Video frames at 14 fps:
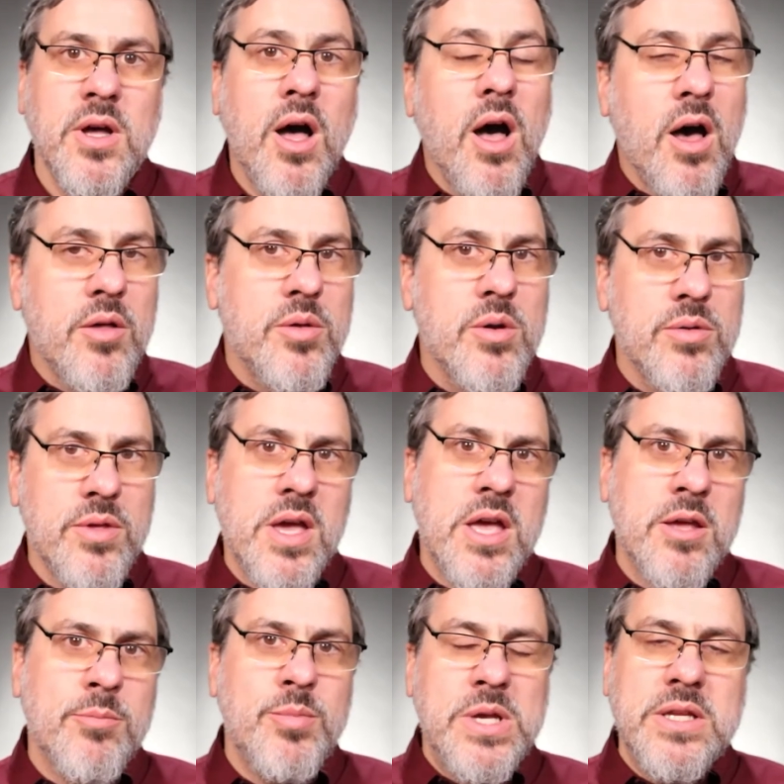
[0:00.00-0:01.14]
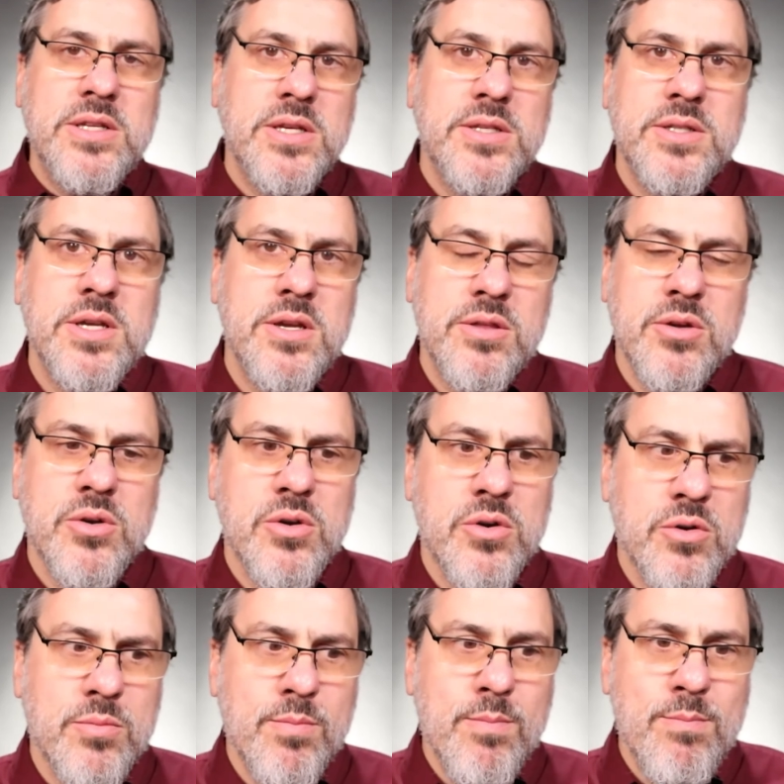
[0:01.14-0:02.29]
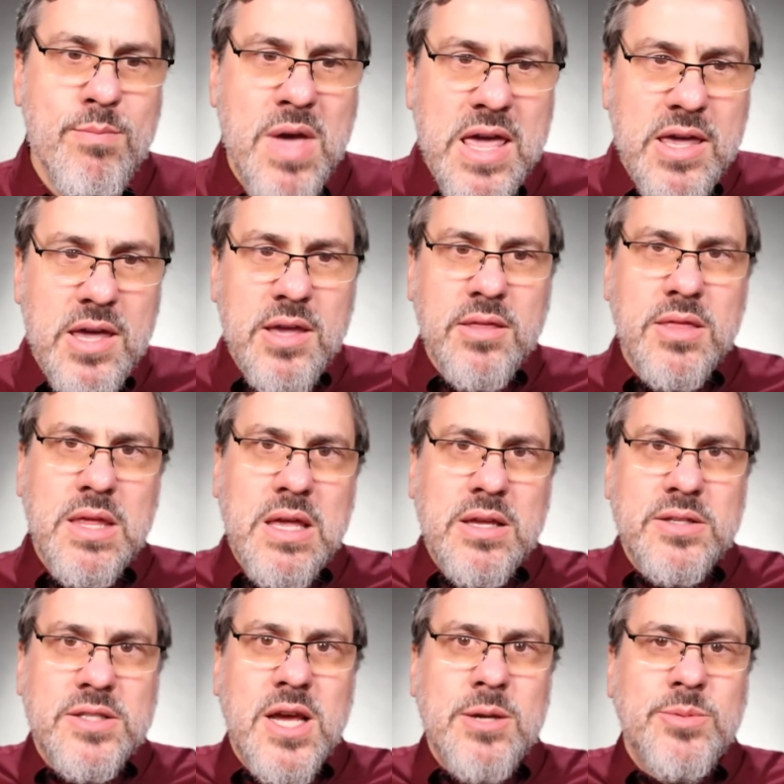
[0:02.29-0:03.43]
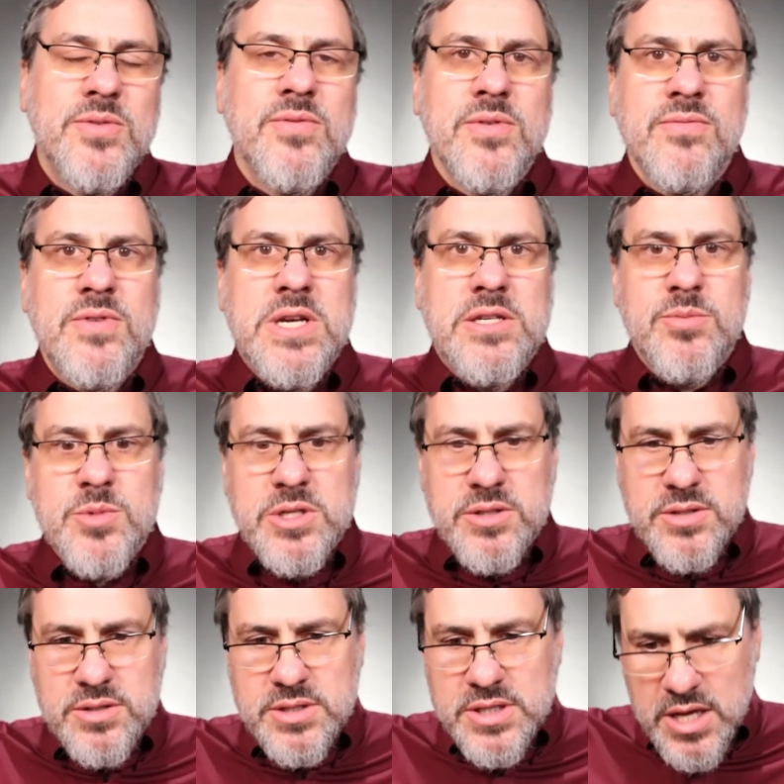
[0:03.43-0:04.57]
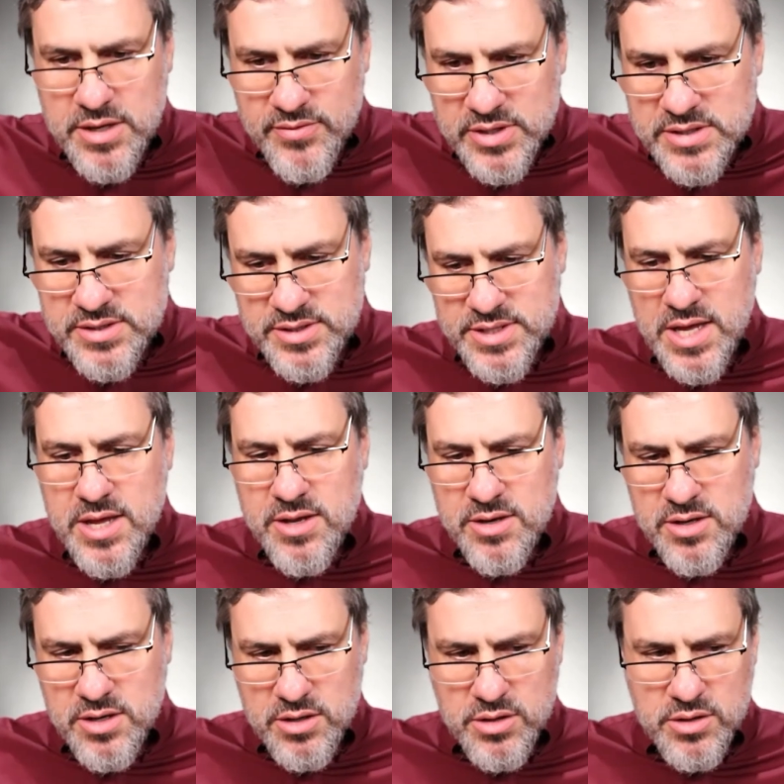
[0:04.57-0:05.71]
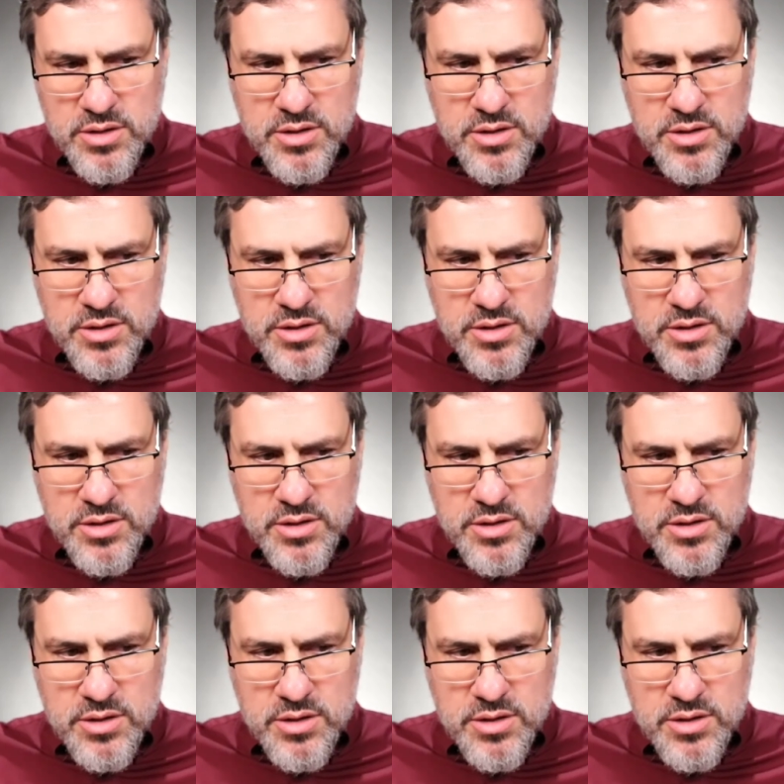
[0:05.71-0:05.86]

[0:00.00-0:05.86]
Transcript: other than PTC that are making these types of investments to kind of extend